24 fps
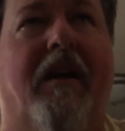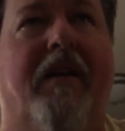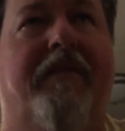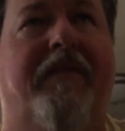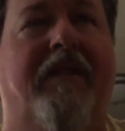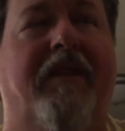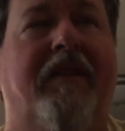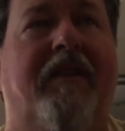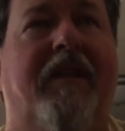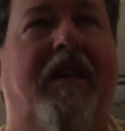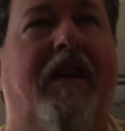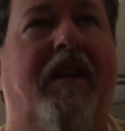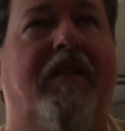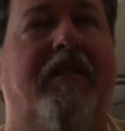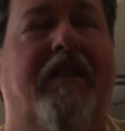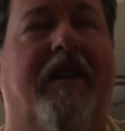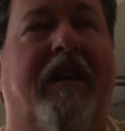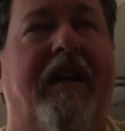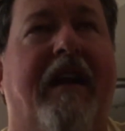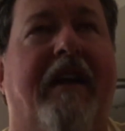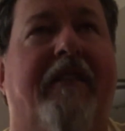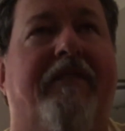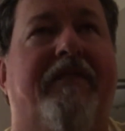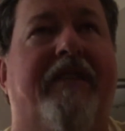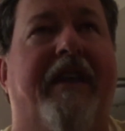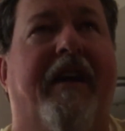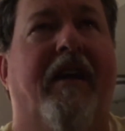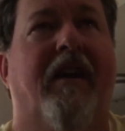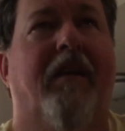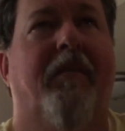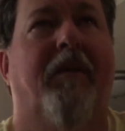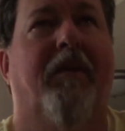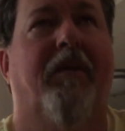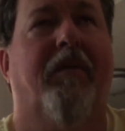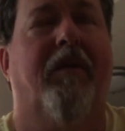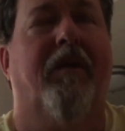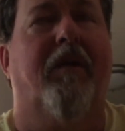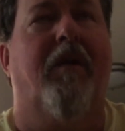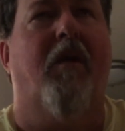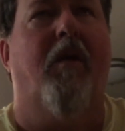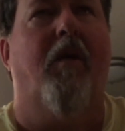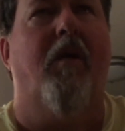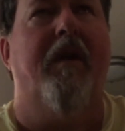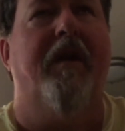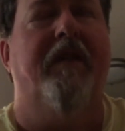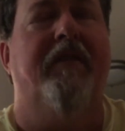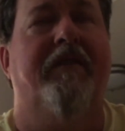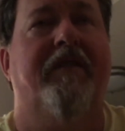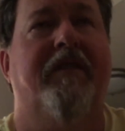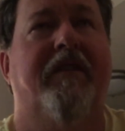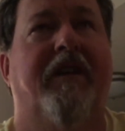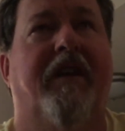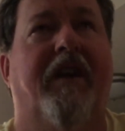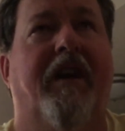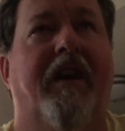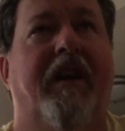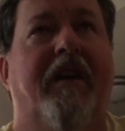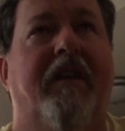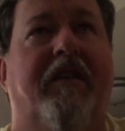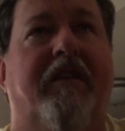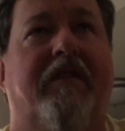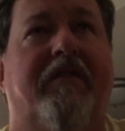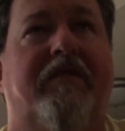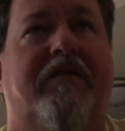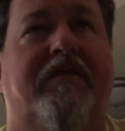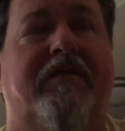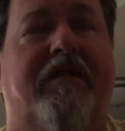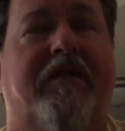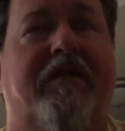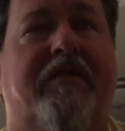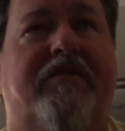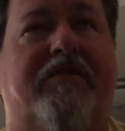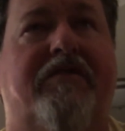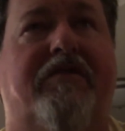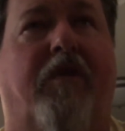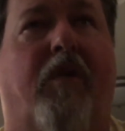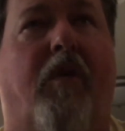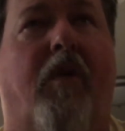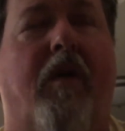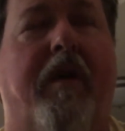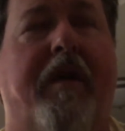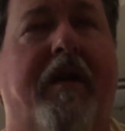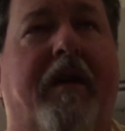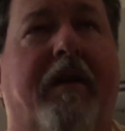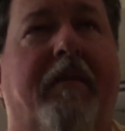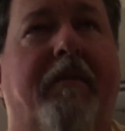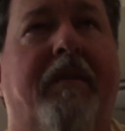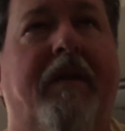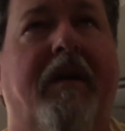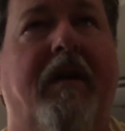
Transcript: If you do, you're going to have terrible recordings. You're going to destroy them.